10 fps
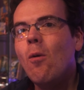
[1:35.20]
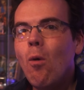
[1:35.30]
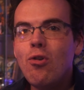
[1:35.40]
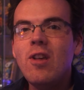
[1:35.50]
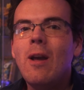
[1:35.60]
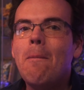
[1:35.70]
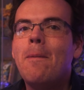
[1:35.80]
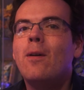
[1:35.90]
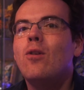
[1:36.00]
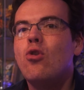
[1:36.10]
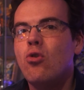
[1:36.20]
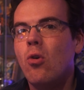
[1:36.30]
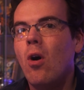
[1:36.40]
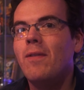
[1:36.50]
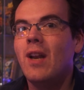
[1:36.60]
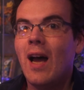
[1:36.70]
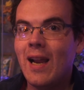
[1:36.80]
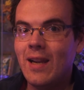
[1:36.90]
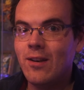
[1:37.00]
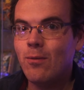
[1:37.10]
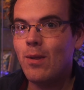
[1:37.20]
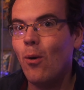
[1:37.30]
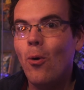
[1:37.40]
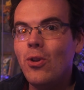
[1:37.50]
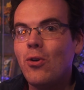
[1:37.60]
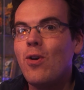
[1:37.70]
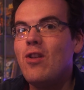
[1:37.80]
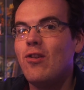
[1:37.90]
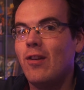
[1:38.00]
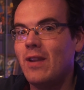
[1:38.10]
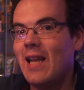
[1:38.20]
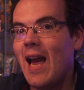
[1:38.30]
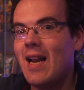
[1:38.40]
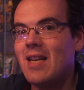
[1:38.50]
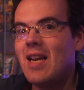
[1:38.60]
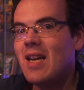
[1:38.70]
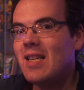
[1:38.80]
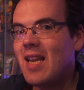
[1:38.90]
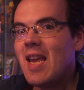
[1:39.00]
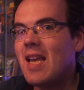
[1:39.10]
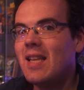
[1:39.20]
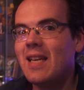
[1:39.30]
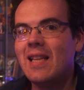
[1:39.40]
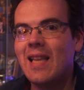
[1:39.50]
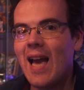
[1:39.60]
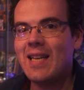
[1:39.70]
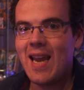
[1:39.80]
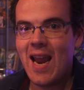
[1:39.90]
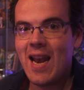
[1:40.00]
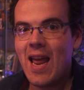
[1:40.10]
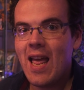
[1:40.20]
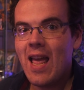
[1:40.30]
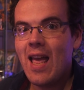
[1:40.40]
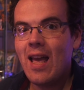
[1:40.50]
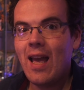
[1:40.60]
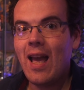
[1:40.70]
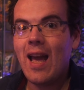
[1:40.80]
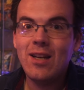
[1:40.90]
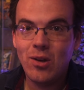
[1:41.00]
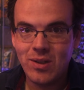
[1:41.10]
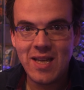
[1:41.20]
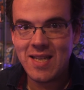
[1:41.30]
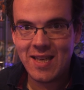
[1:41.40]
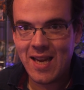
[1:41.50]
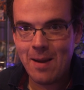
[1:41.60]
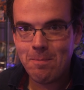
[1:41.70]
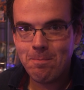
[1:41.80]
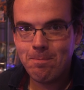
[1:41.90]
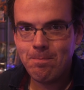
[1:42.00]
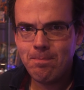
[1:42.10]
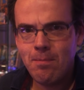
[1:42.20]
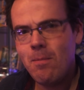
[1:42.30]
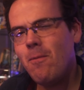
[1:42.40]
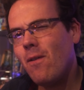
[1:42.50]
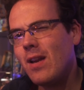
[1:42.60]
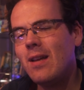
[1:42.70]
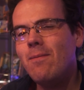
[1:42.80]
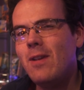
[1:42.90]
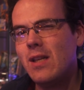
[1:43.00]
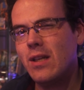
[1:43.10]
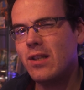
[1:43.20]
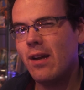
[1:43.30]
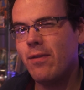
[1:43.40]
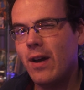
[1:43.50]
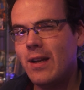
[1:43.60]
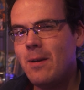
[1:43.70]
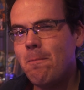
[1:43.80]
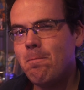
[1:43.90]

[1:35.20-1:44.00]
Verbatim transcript: washing up on the shore of an island, with all the creatures of the land taking the little lad in, and not eating him. Very convenient, I find.